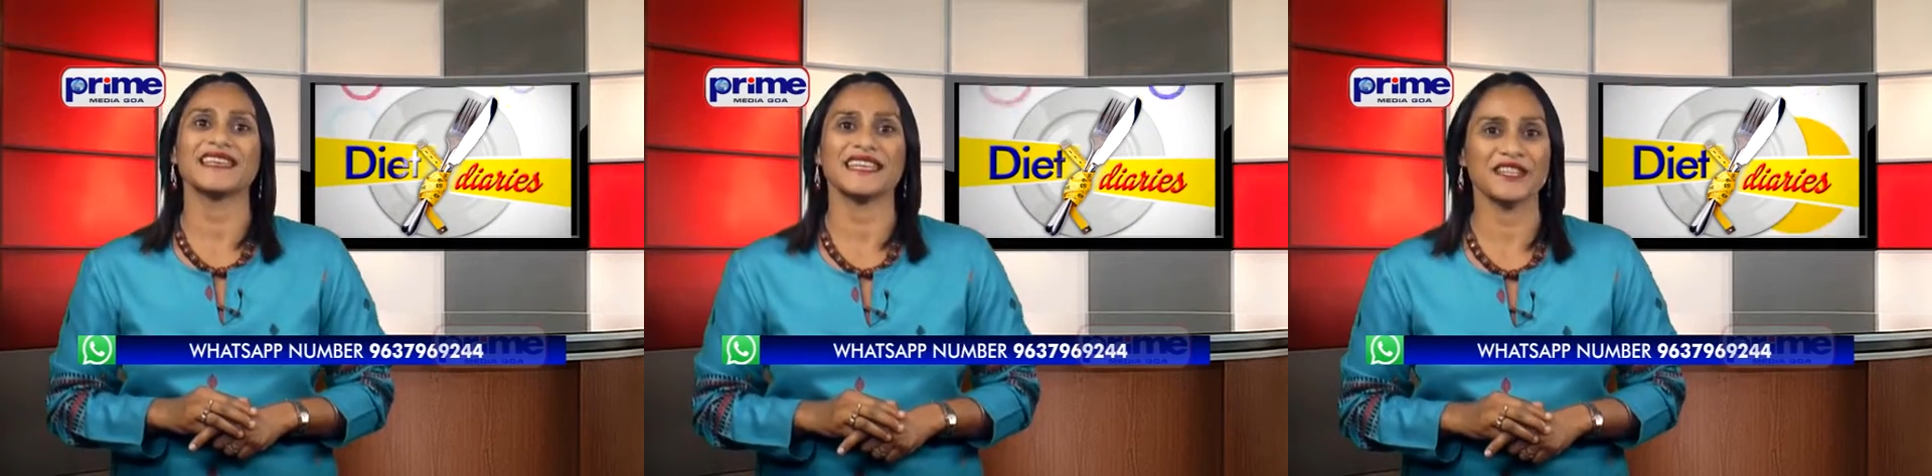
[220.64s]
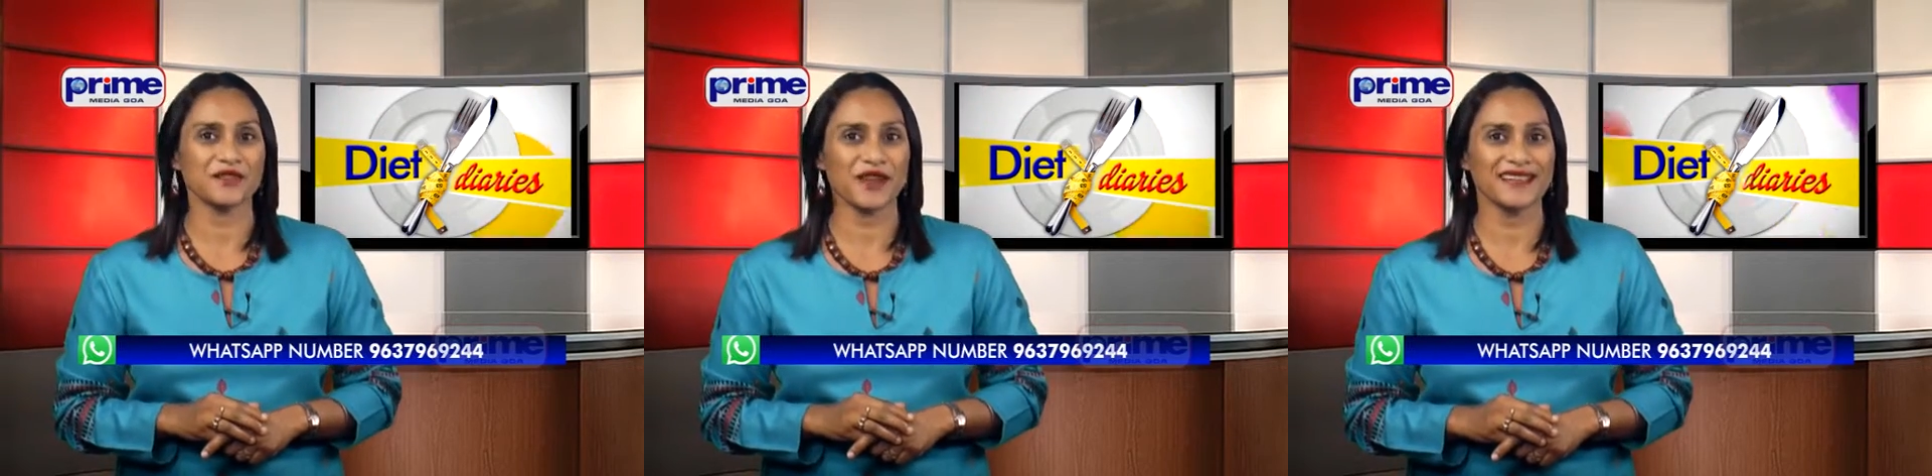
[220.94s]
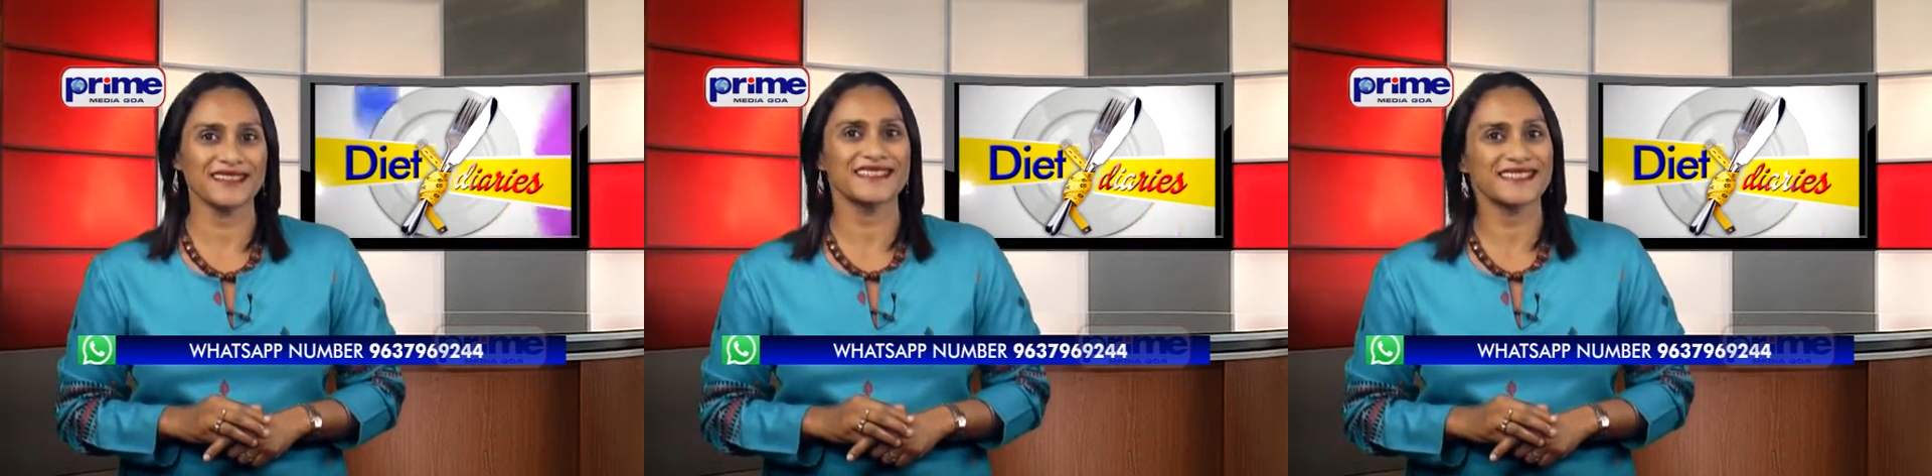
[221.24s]
Eat
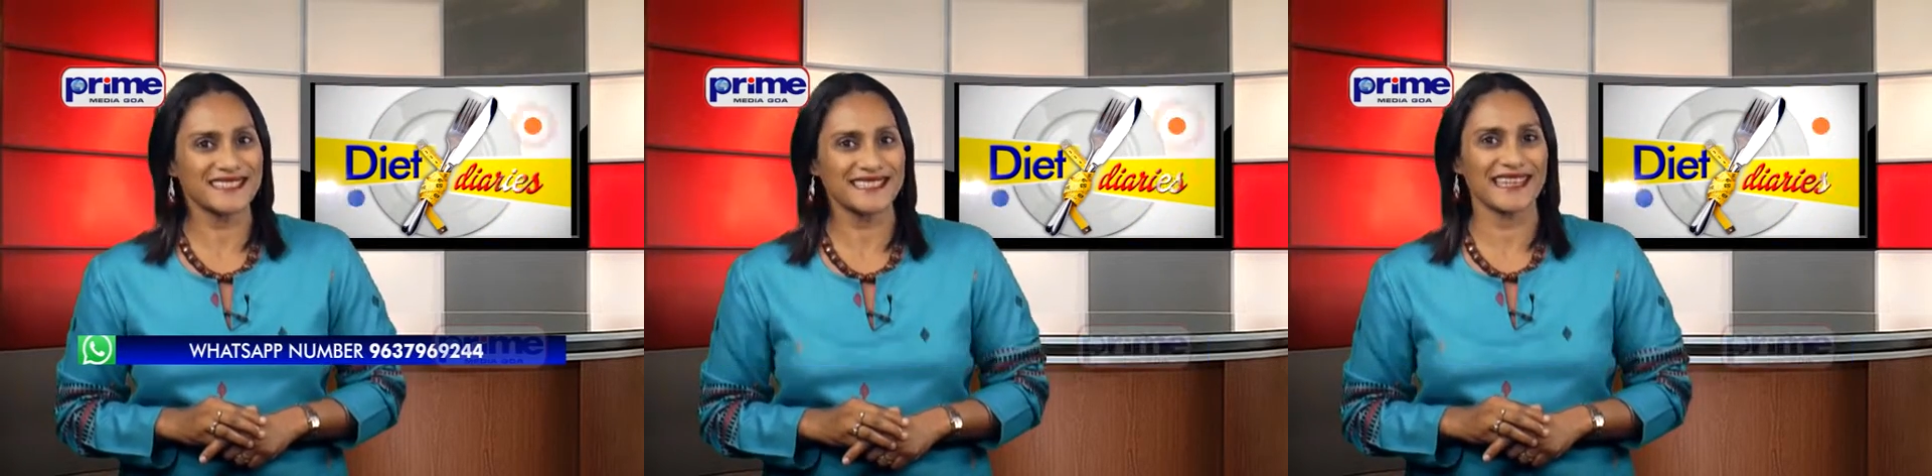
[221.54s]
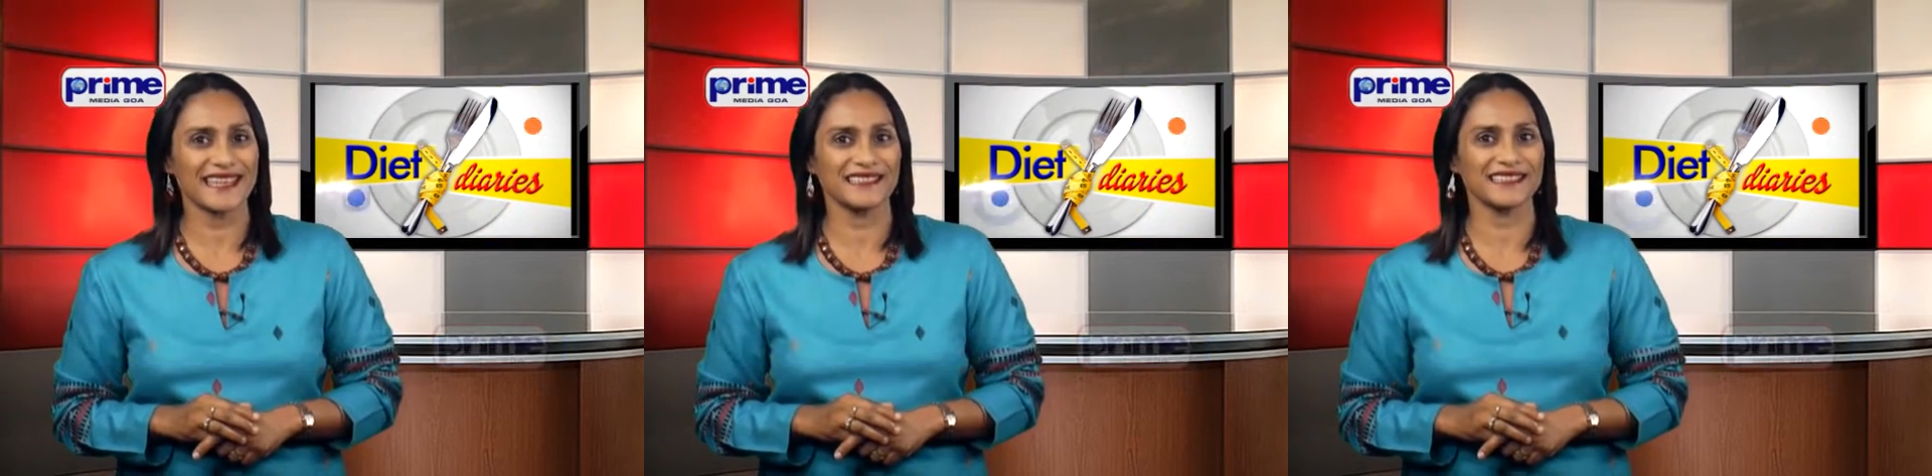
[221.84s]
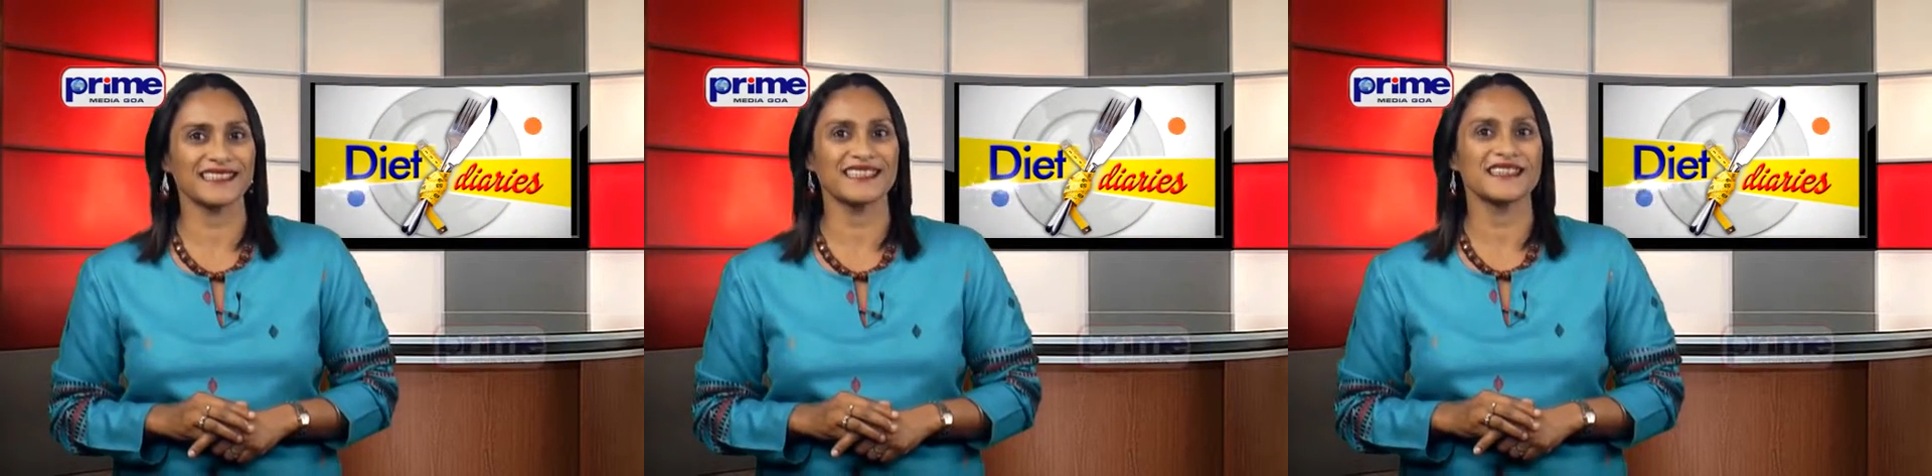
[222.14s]
right, stay
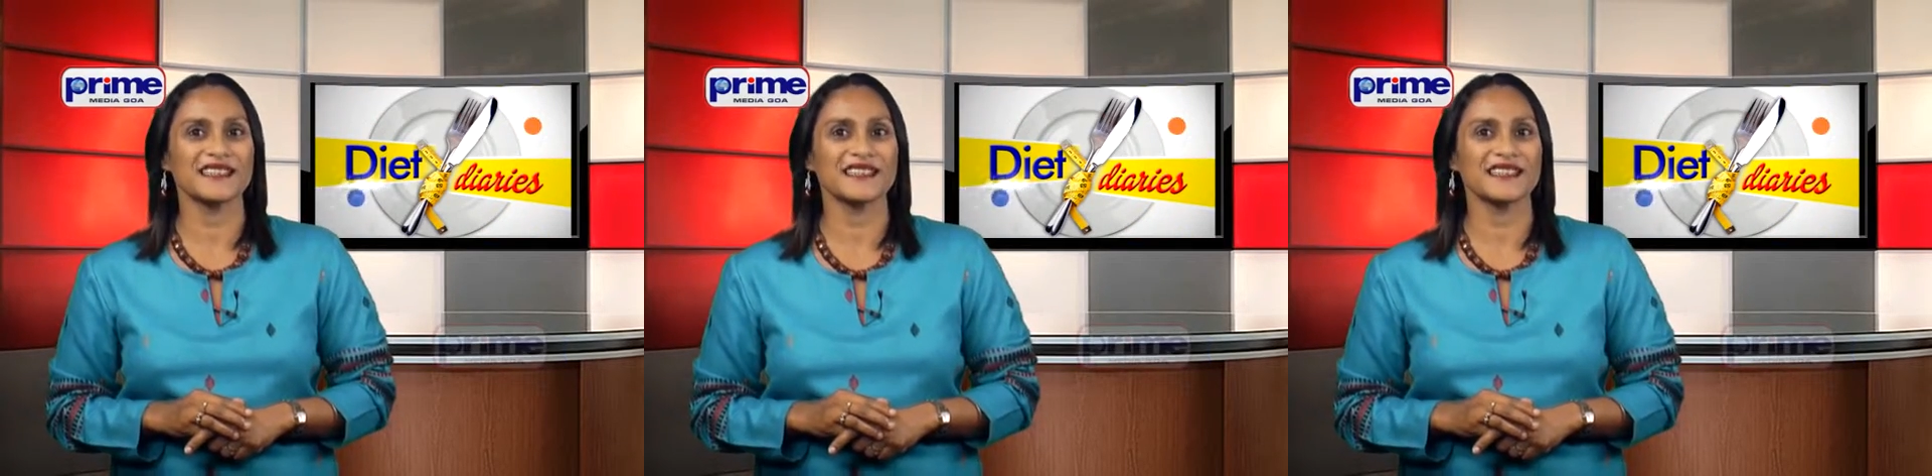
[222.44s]
healthy